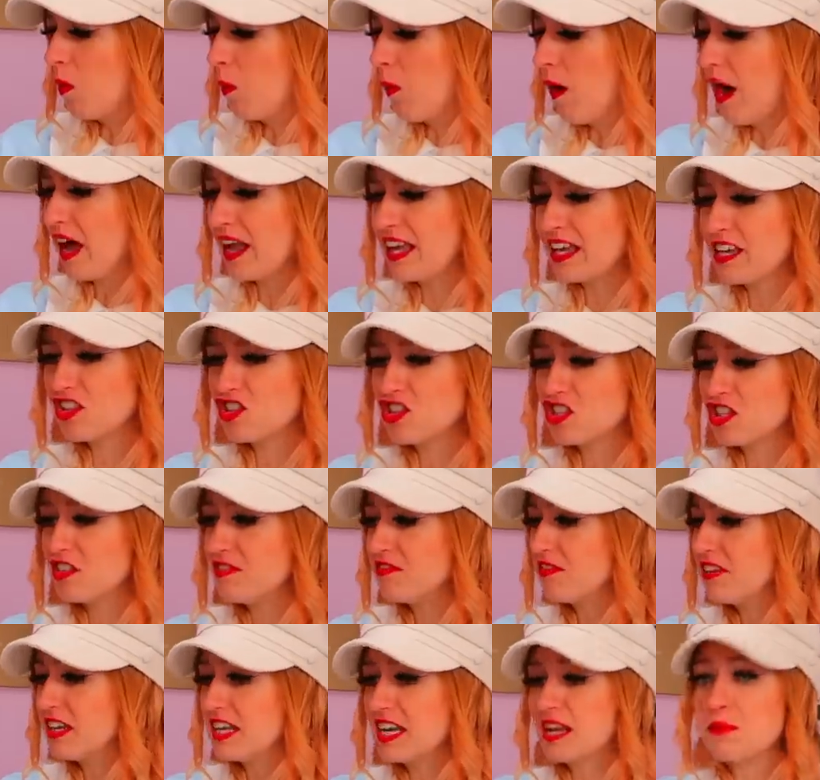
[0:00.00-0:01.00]
Why is she
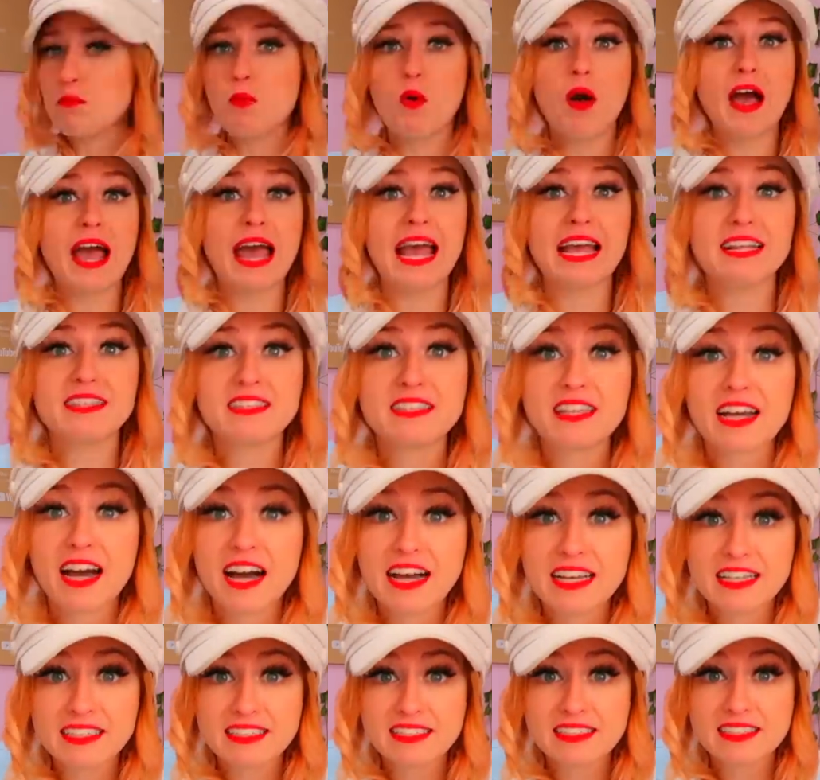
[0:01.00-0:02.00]
feeling wet?
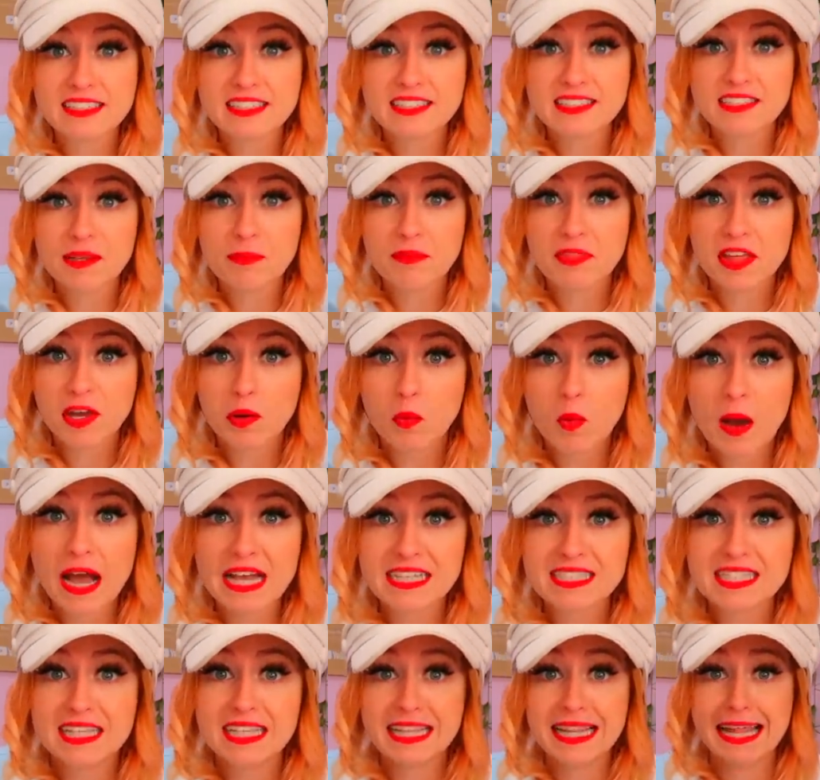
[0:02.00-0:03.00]
Guys, there's something
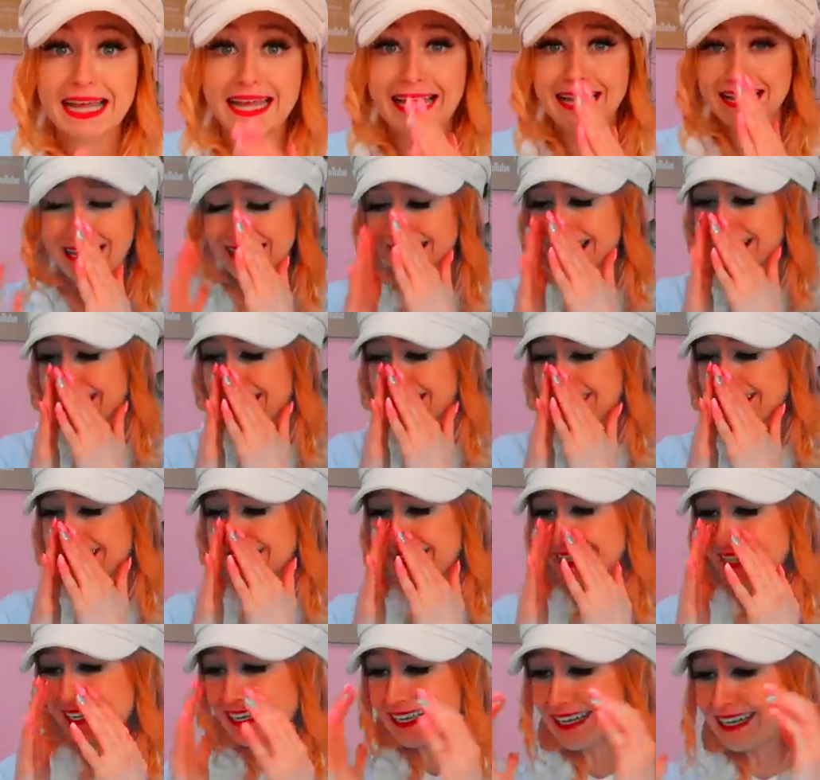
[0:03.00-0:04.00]
wet in there.
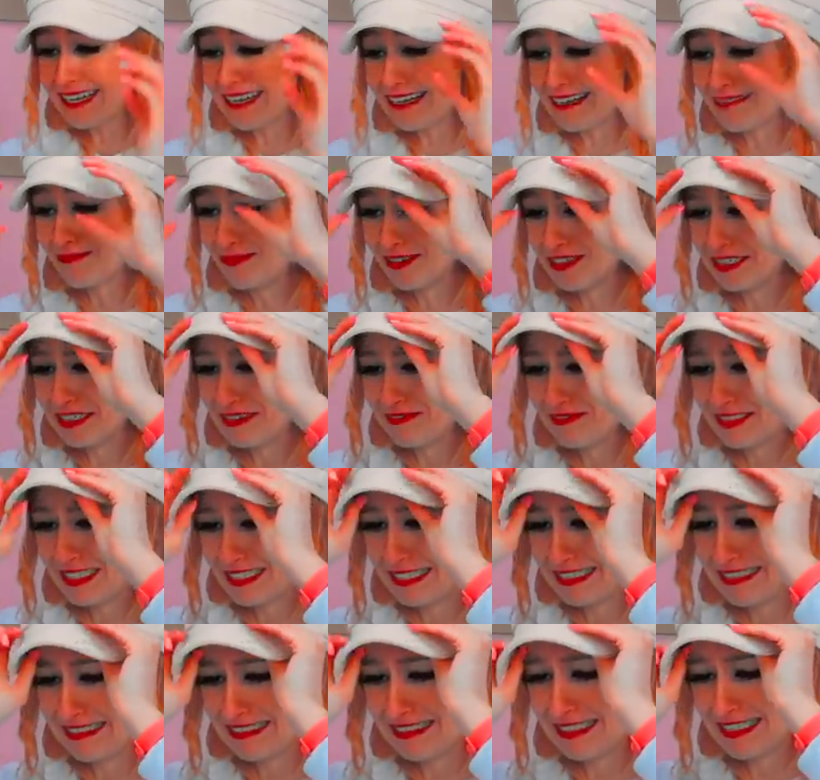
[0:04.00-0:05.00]
Ah, what if
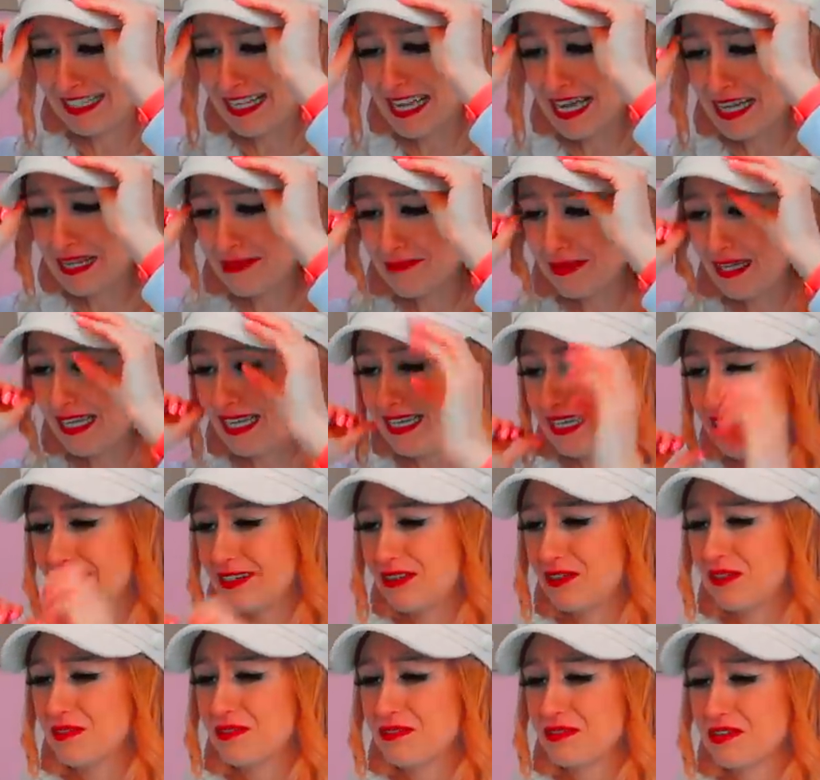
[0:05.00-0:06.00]
it's slimy?
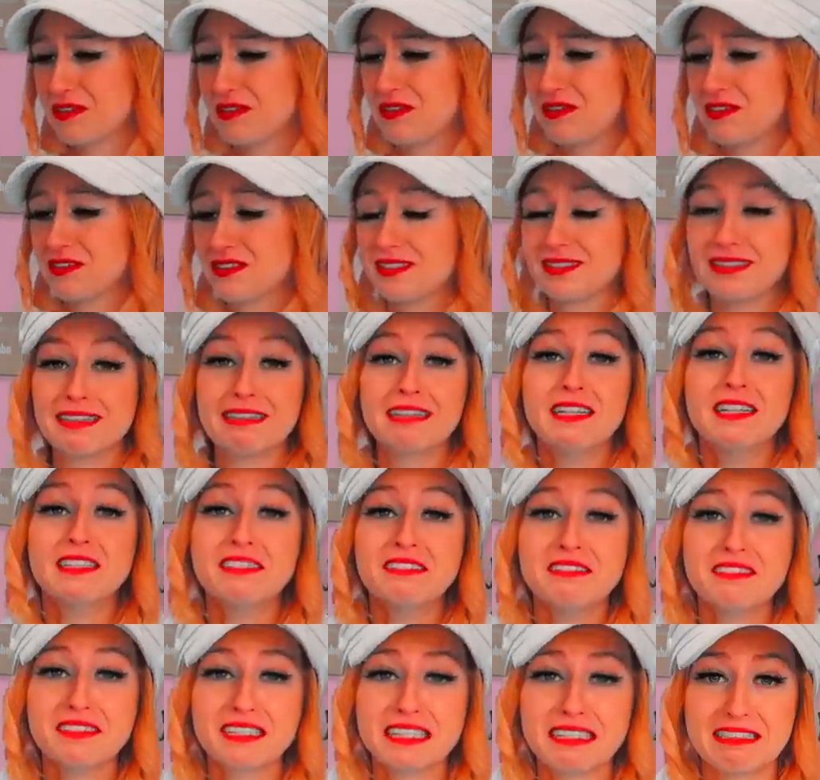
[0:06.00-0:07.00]
Oh god.
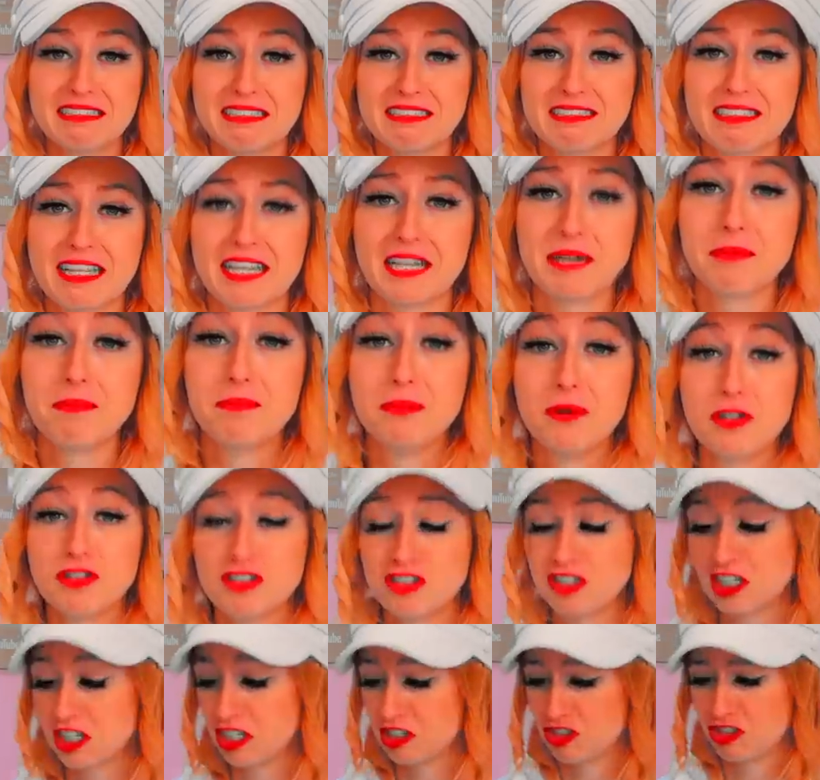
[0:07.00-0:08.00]
This is like a
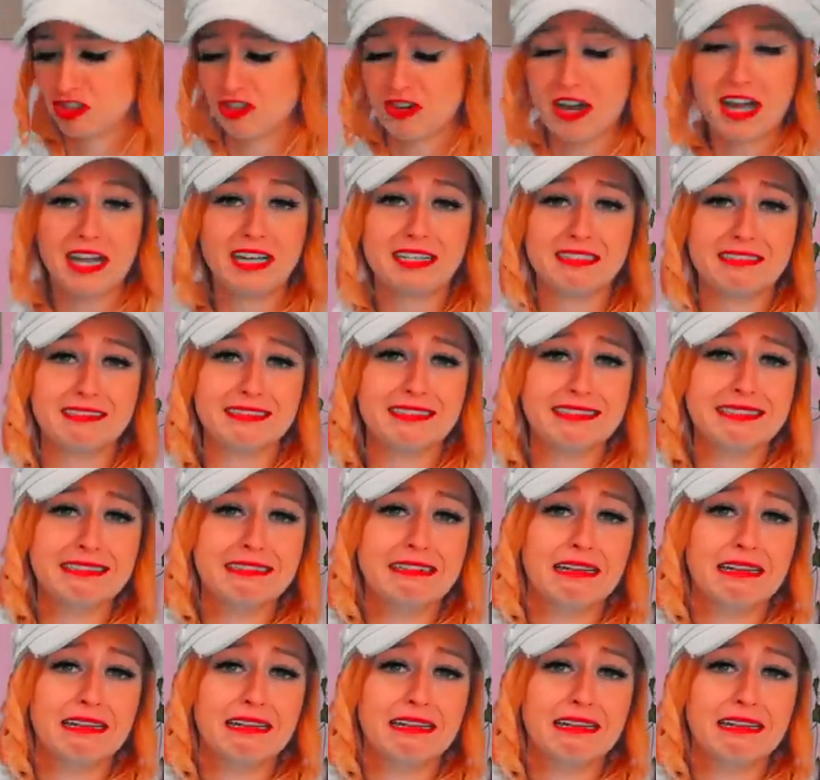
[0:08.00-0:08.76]
push to the trial.